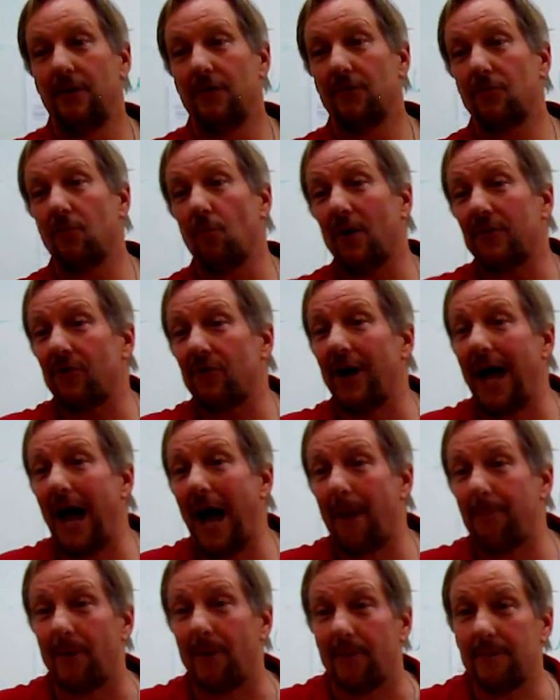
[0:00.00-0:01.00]
So what's going to
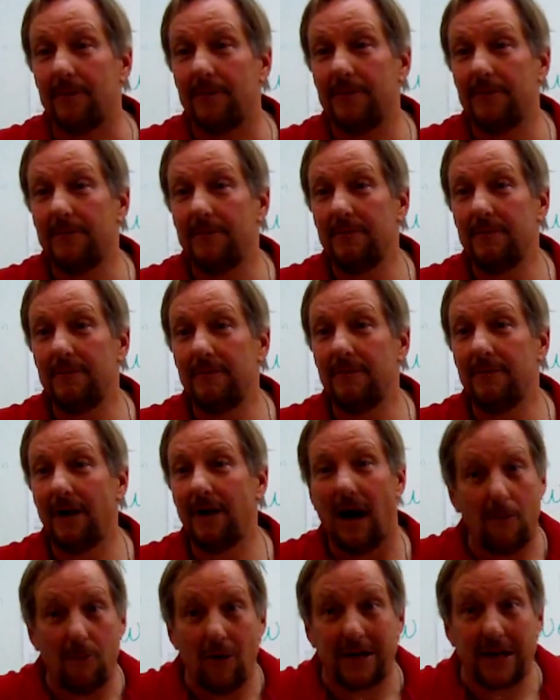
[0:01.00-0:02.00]
happen?
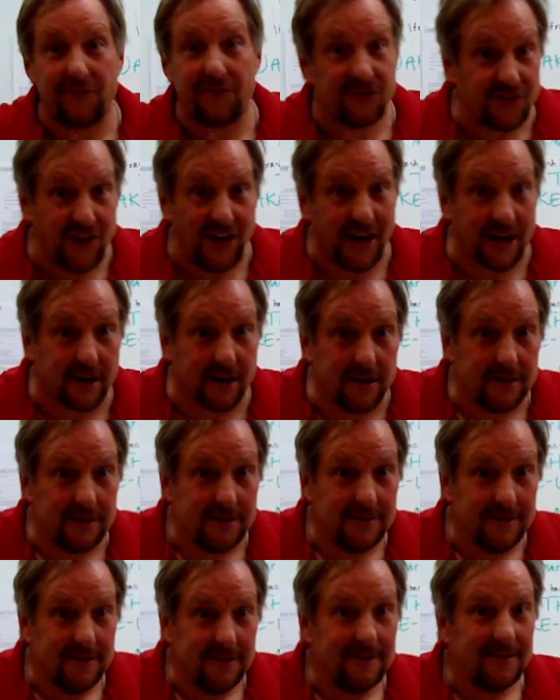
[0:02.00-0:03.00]
I'm going to get sick,
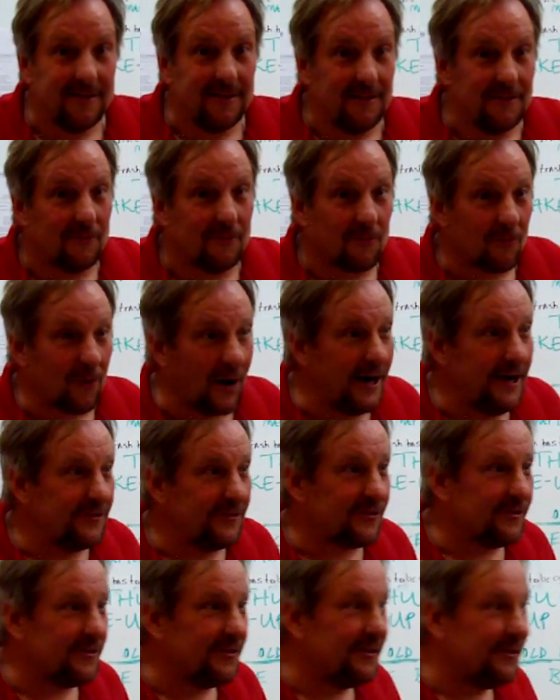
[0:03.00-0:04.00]
right?
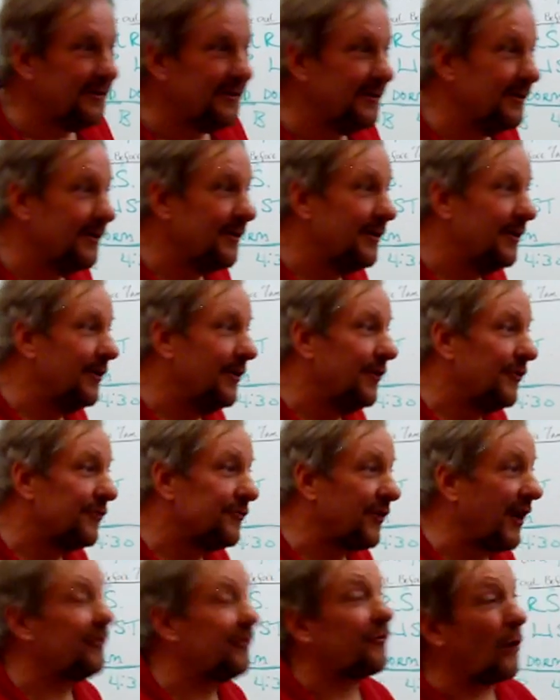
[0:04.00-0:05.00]

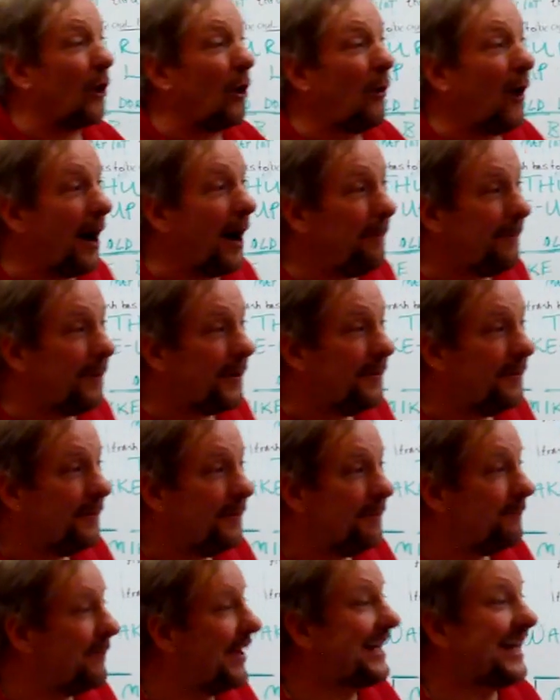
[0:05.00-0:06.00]
So I throw up,
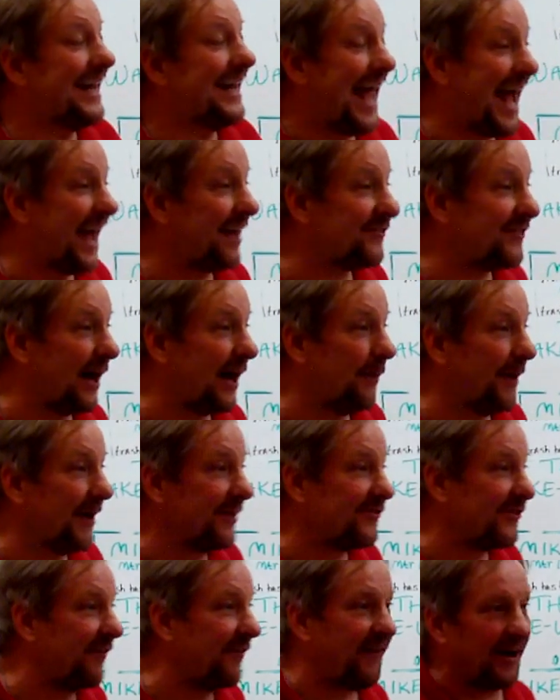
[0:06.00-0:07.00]
make an ass out of myself.